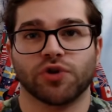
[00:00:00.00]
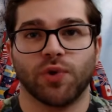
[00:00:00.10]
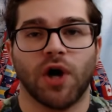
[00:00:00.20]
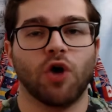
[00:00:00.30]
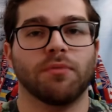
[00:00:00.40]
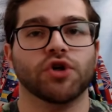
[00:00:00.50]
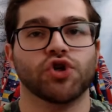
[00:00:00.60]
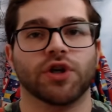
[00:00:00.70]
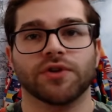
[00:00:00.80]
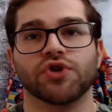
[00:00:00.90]
to how much
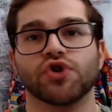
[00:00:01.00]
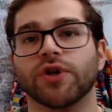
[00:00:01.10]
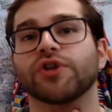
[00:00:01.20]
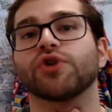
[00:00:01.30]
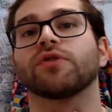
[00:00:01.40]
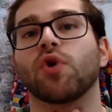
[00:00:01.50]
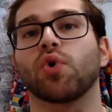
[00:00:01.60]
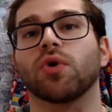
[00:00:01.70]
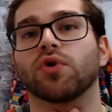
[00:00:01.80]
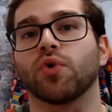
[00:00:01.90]
you constrict your
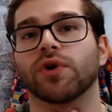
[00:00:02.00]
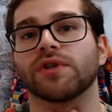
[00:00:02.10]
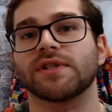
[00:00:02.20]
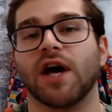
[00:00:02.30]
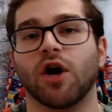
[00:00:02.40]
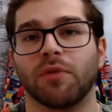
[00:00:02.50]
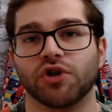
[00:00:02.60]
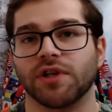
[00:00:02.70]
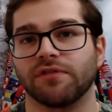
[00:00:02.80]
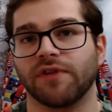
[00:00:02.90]
vocal cords and how
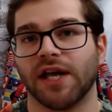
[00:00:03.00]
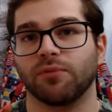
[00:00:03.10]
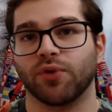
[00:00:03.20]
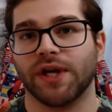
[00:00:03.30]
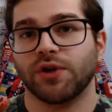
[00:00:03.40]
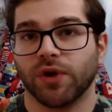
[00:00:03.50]
much they vibrate